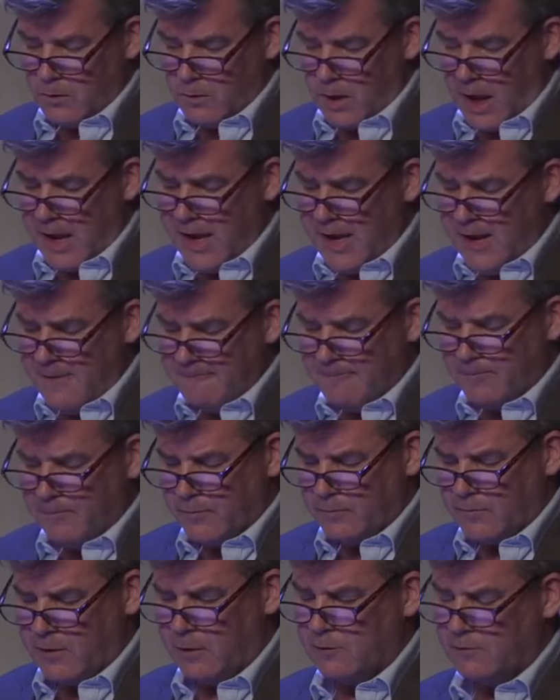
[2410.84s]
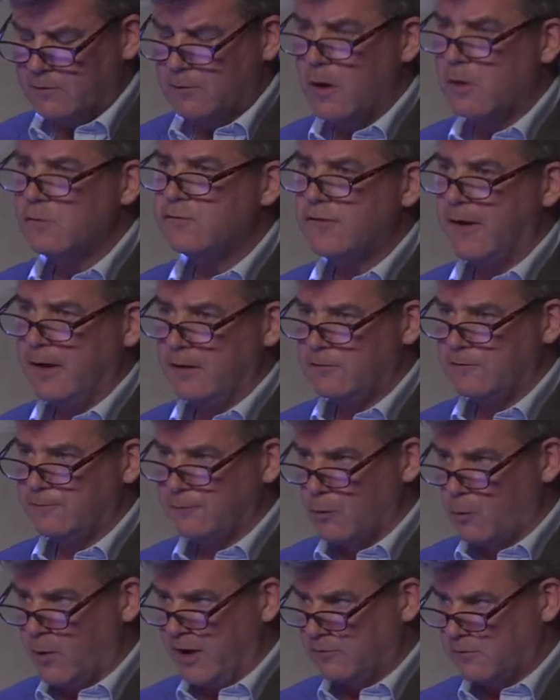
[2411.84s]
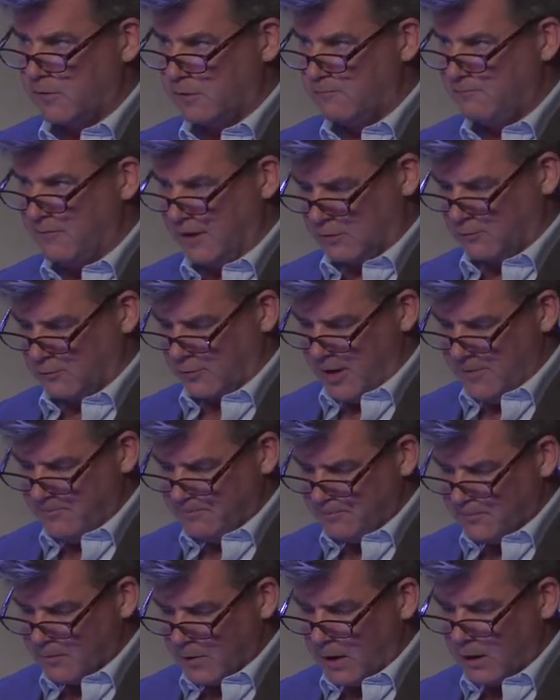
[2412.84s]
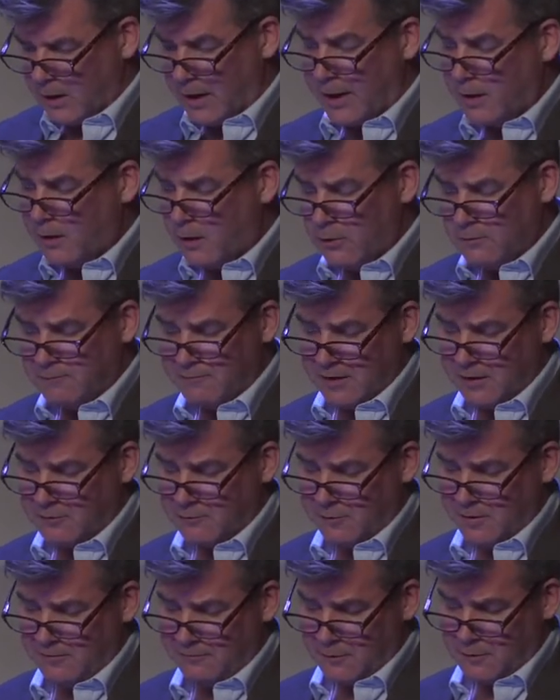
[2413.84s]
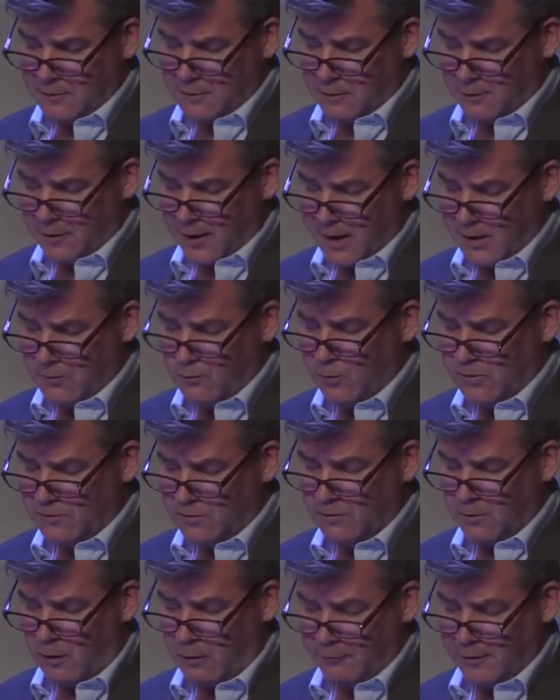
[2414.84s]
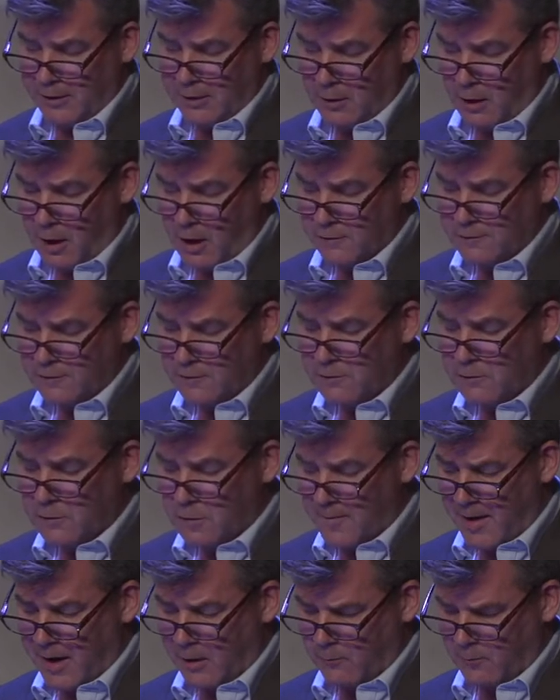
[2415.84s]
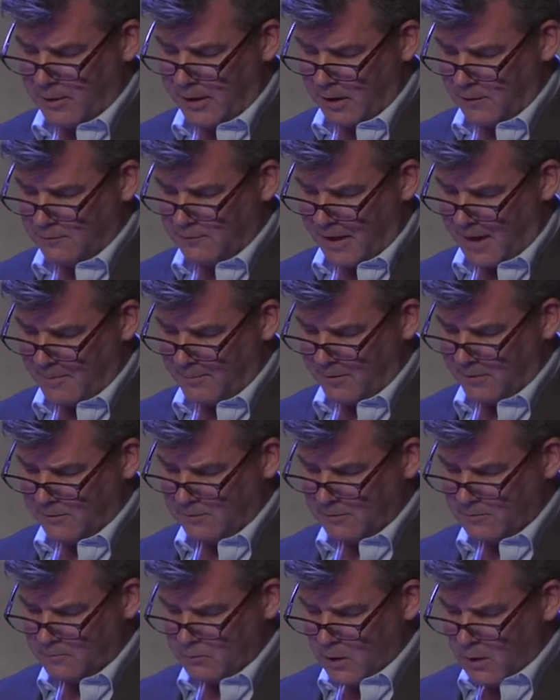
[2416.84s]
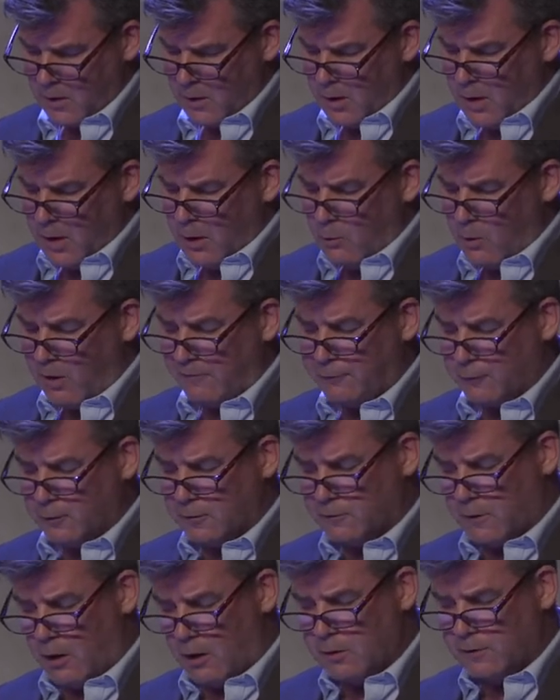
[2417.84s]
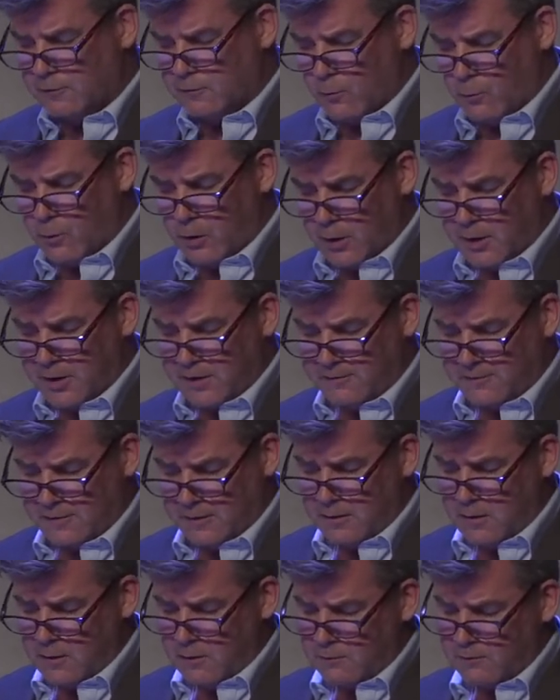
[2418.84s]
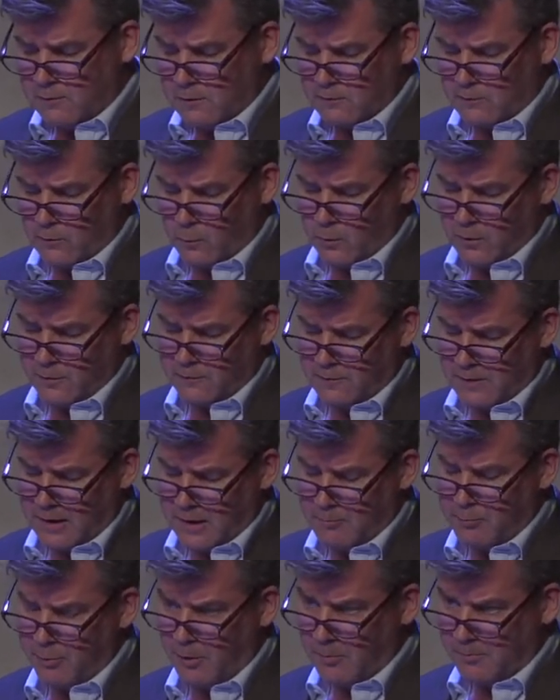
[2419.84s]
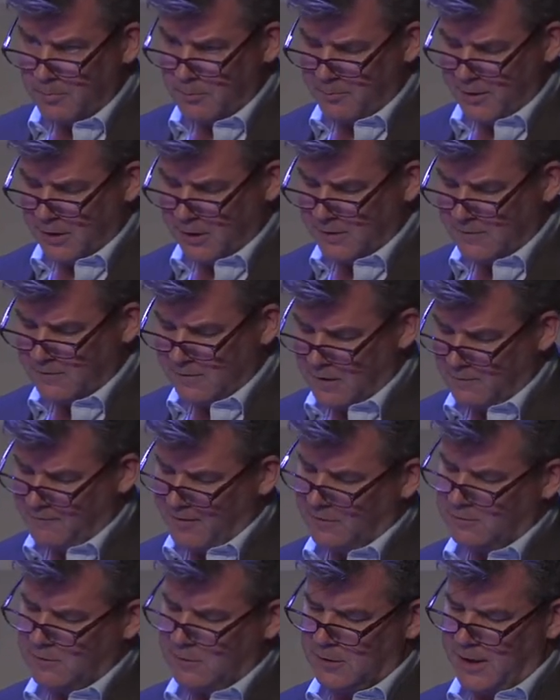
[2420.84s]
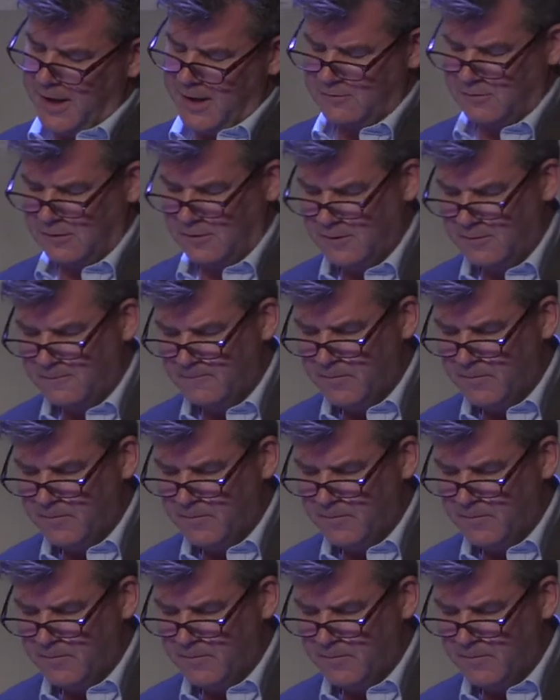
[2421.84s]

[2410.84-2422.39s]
A, there is no chance for Western victory let alone victory for Ukraine, which is already lost no matter what else happens. Well, for as long as the war continues, there's a worsening probability of escalation.